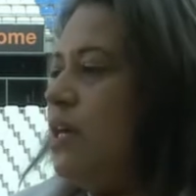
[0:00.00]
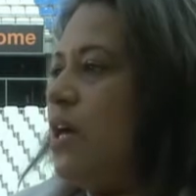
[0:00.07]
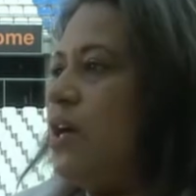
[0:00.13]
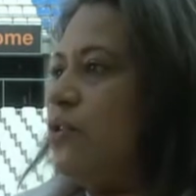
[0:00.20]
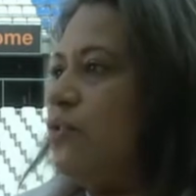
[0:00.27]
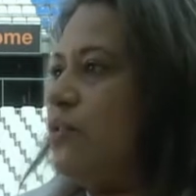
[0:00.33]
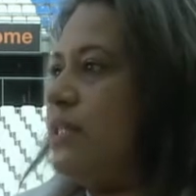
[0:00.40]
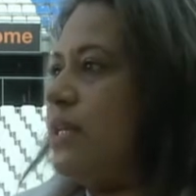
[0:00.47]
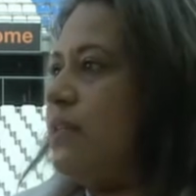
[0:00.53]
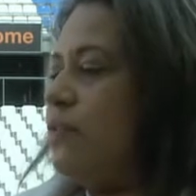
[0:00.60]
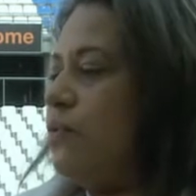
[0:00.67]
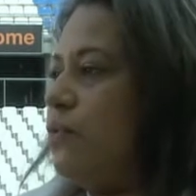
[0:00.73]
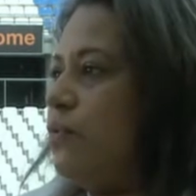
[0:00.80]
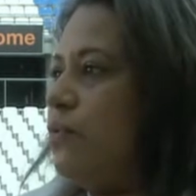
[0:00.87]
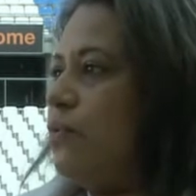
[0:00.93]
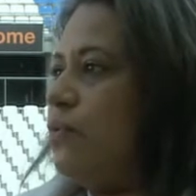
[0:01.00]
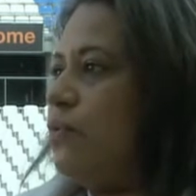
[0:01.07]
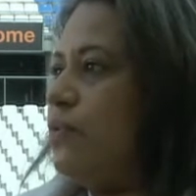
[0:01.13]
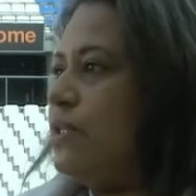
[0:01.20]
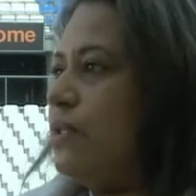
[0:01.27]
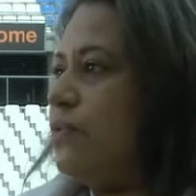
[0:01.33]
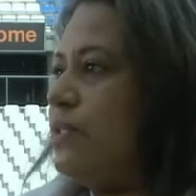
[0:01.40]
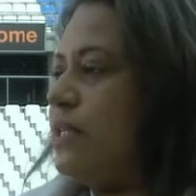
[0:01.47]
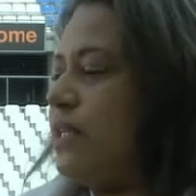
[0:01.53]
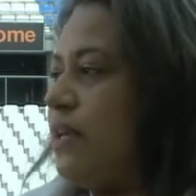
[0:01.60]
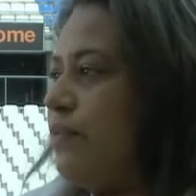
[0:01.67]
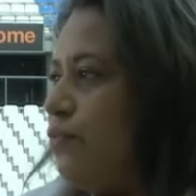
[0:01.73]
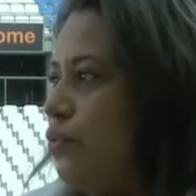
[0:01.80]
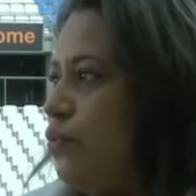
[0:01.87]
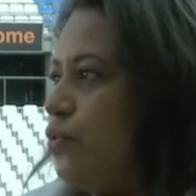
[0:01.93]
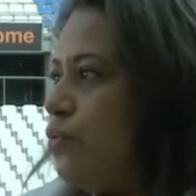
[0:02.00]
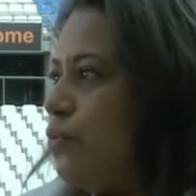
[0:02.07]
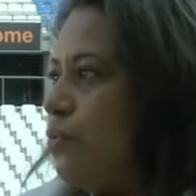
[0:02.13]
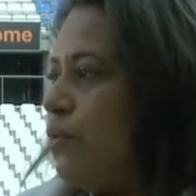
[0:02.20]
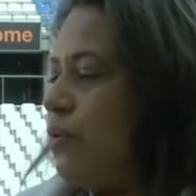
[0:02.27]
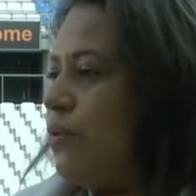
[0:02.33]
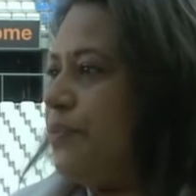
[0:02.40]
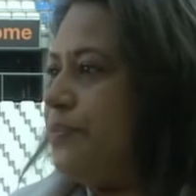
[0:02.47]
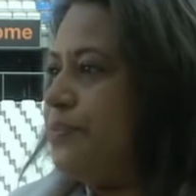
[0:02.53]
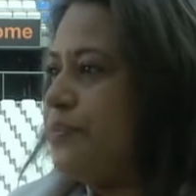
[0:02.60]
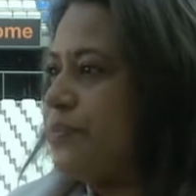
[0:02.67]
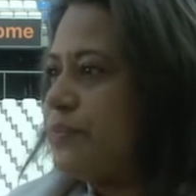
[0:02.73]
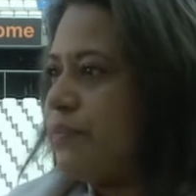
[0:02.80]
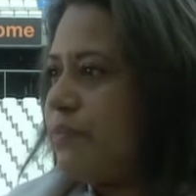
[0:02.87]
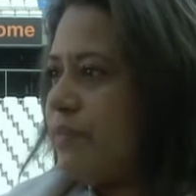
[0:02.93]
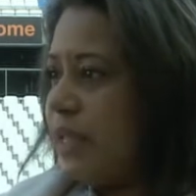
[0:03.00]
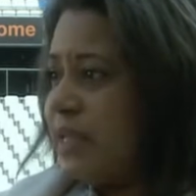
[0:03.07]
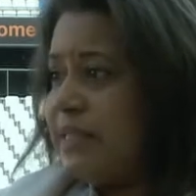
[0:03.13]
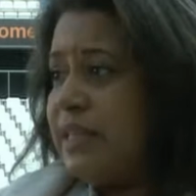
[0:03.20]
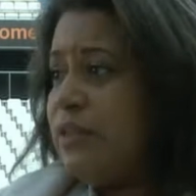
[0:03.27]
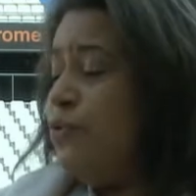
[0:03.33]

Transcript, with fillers: There are many of us that are of